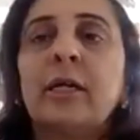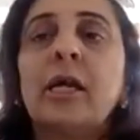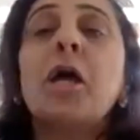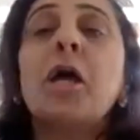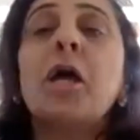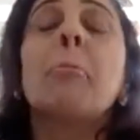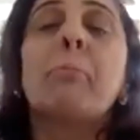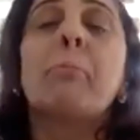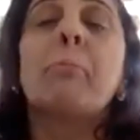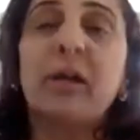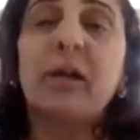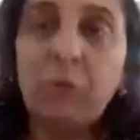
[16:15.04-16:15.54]

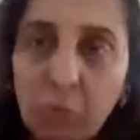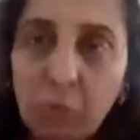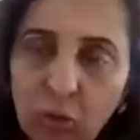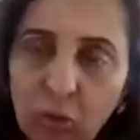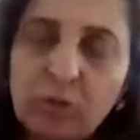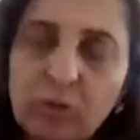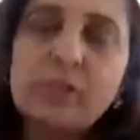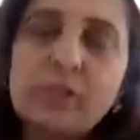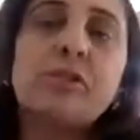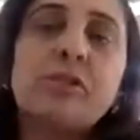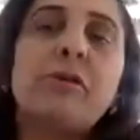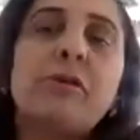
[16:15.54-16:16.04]
But
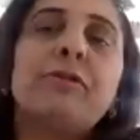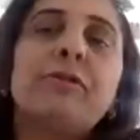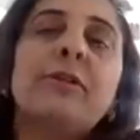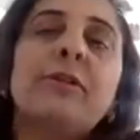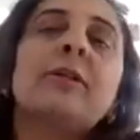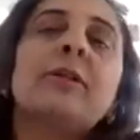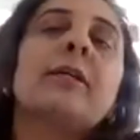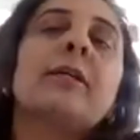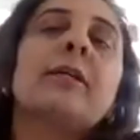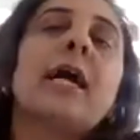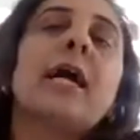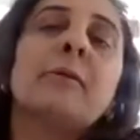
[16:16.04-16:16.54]
most of the
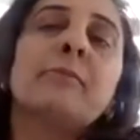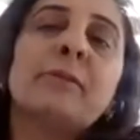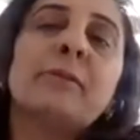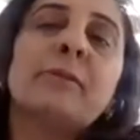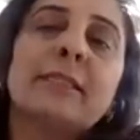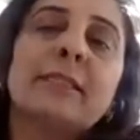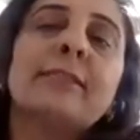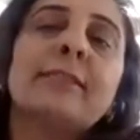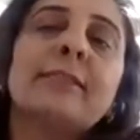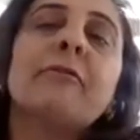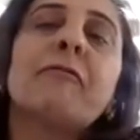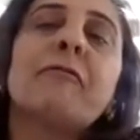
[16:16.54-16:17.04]
times
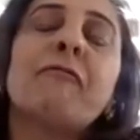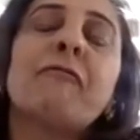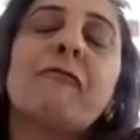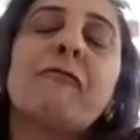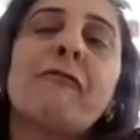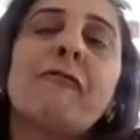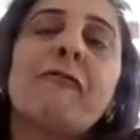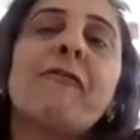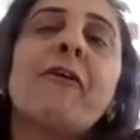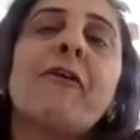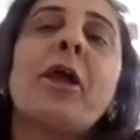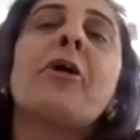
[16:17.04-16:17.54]
it's a
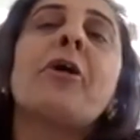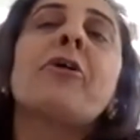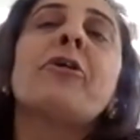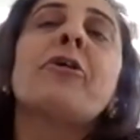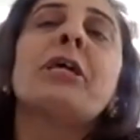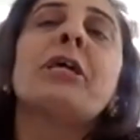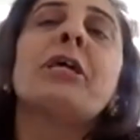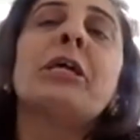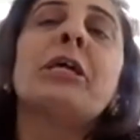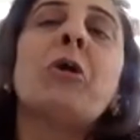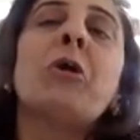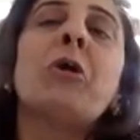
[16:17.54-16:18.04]

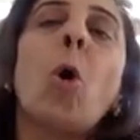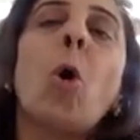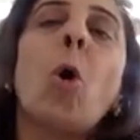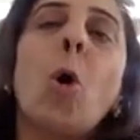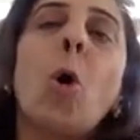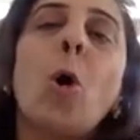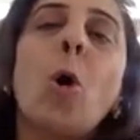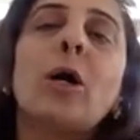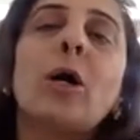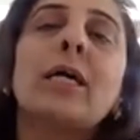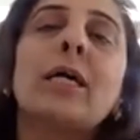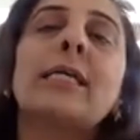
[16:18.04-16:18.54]
very
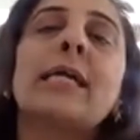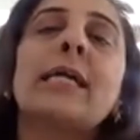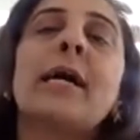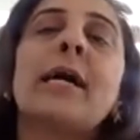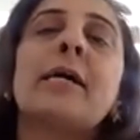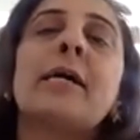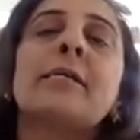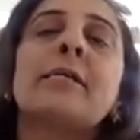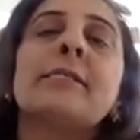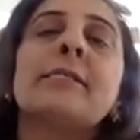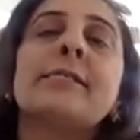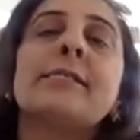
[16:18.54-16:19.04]

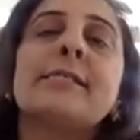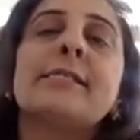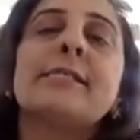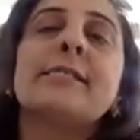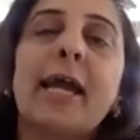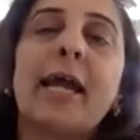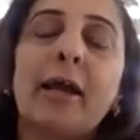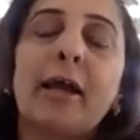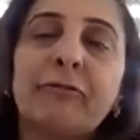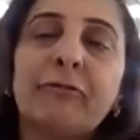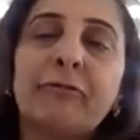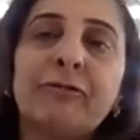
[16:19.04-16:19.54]
organized
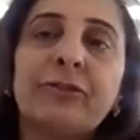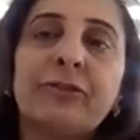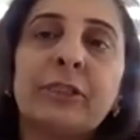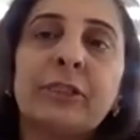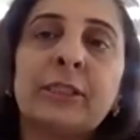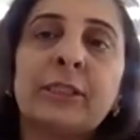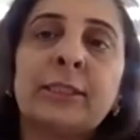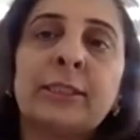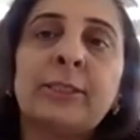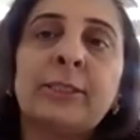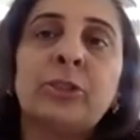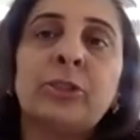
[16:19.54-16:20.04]

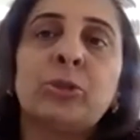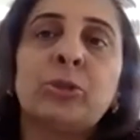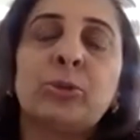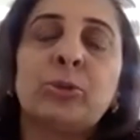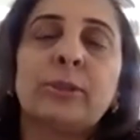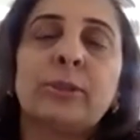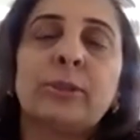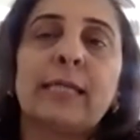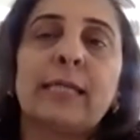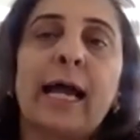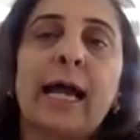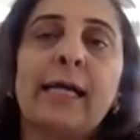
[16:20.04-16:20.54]
effort to
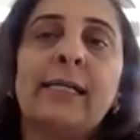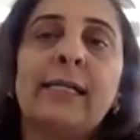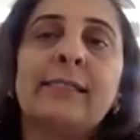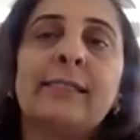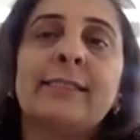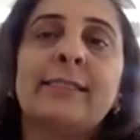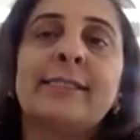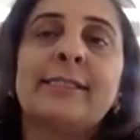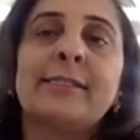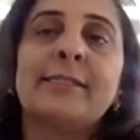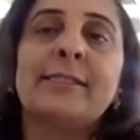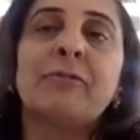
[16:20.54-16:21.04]

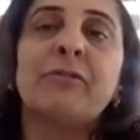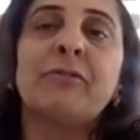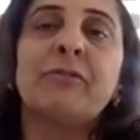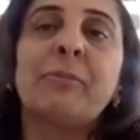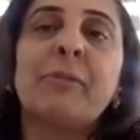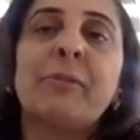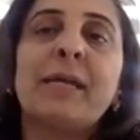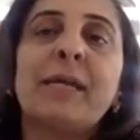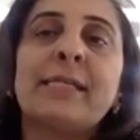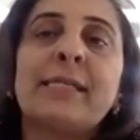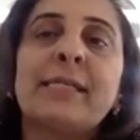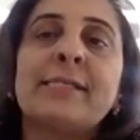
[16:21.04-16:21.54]
silence
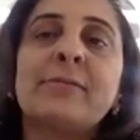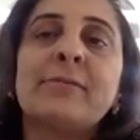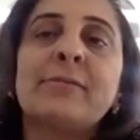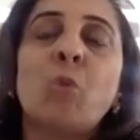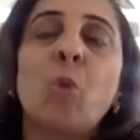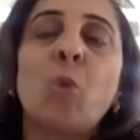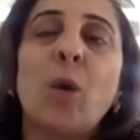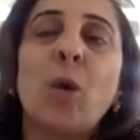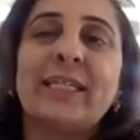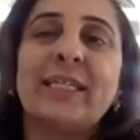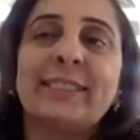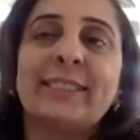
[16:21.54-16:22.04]
women's
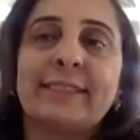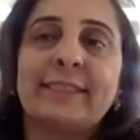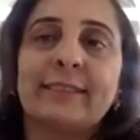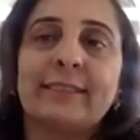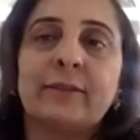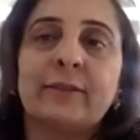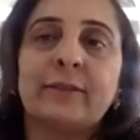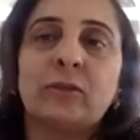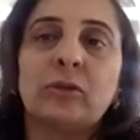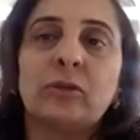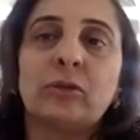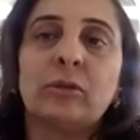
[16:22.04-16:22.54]

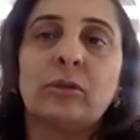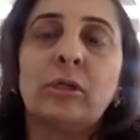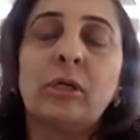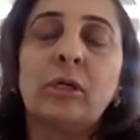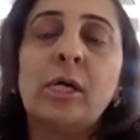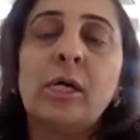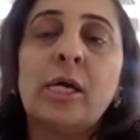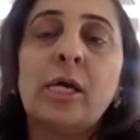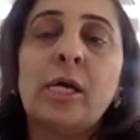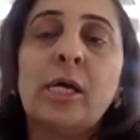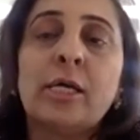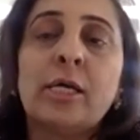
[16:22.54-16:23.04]
voices,
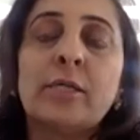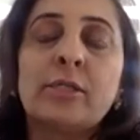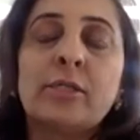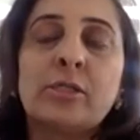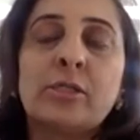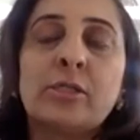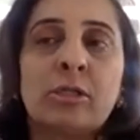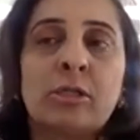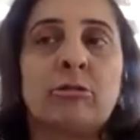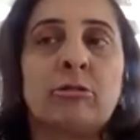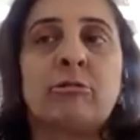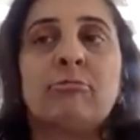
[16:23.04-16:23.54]

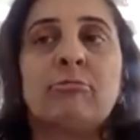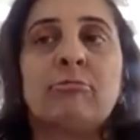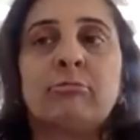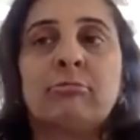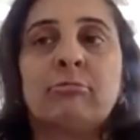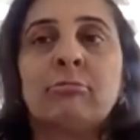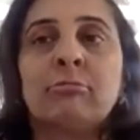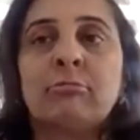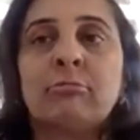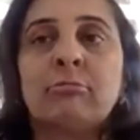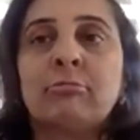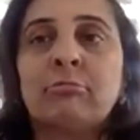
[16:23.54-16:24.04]
So
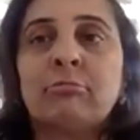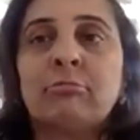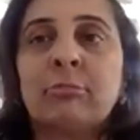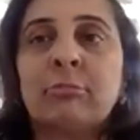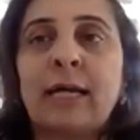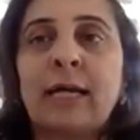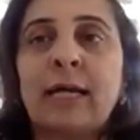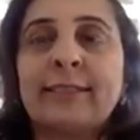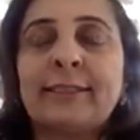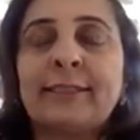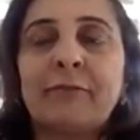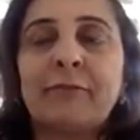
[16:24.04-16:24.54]

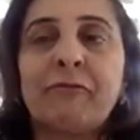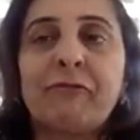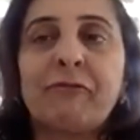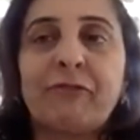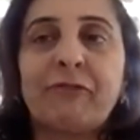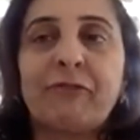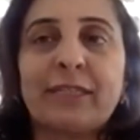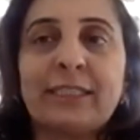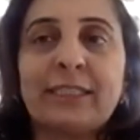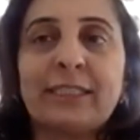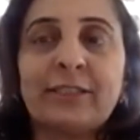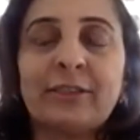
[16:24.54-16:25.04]
as a
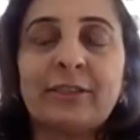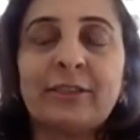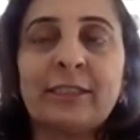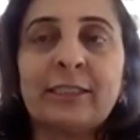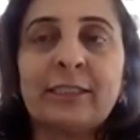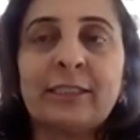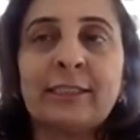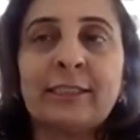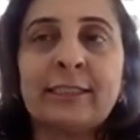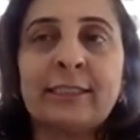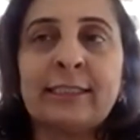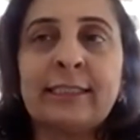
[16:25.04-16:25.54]

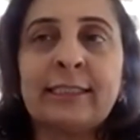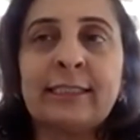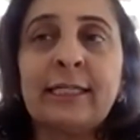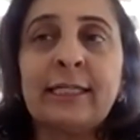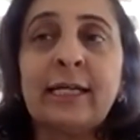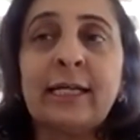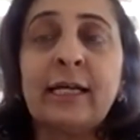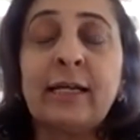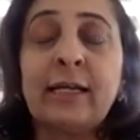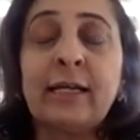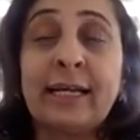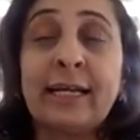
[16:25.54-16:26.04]
fraternity,
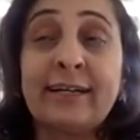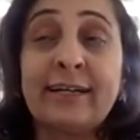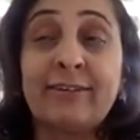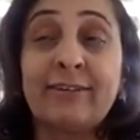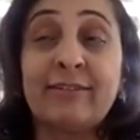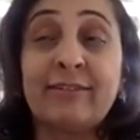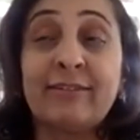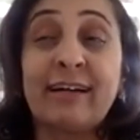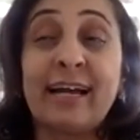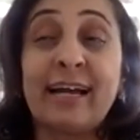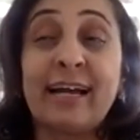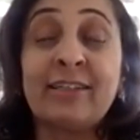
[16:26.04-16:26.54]
like,
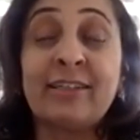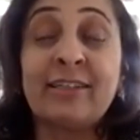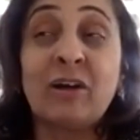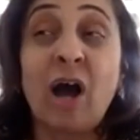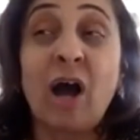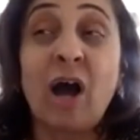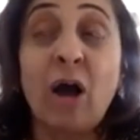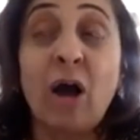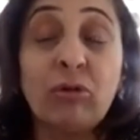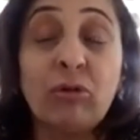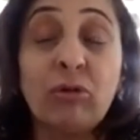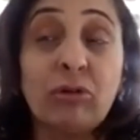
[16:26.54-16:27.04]
and
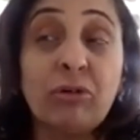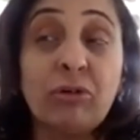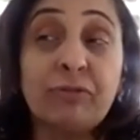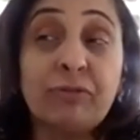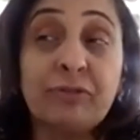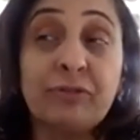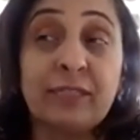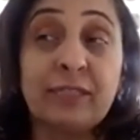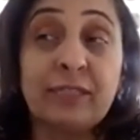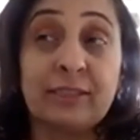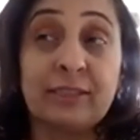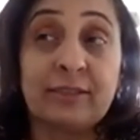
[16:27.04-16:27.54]
out
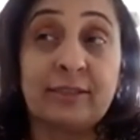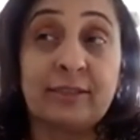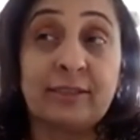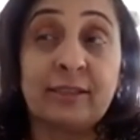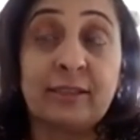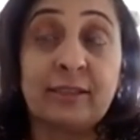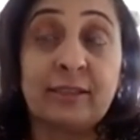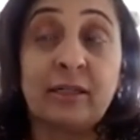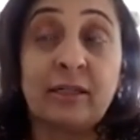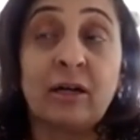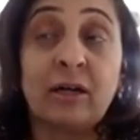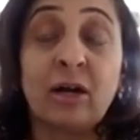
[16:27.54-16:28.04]
of this,
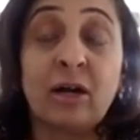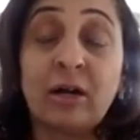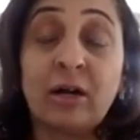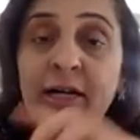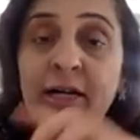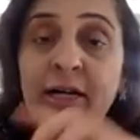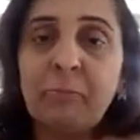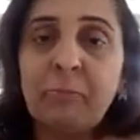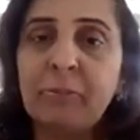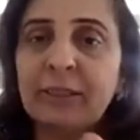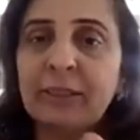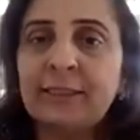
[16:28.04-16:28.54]

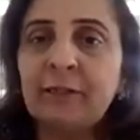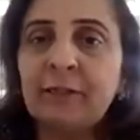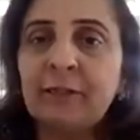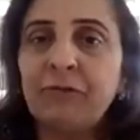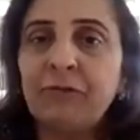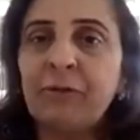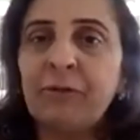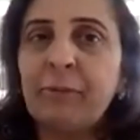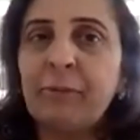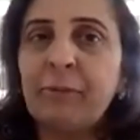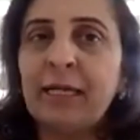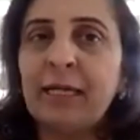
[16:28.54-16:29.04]
100%
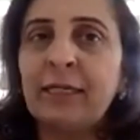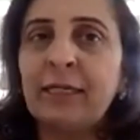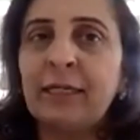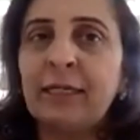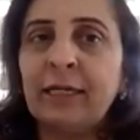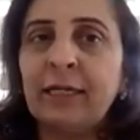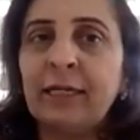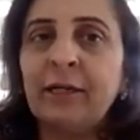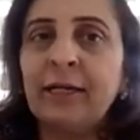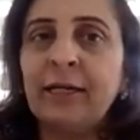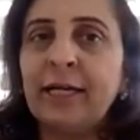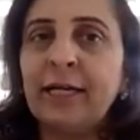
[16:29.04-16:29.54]
women in
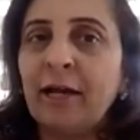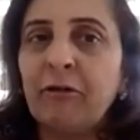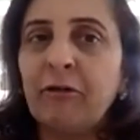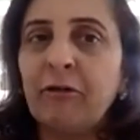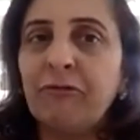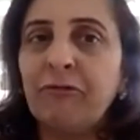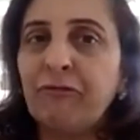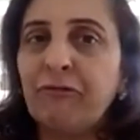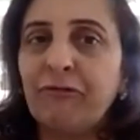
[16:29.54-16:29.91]
India have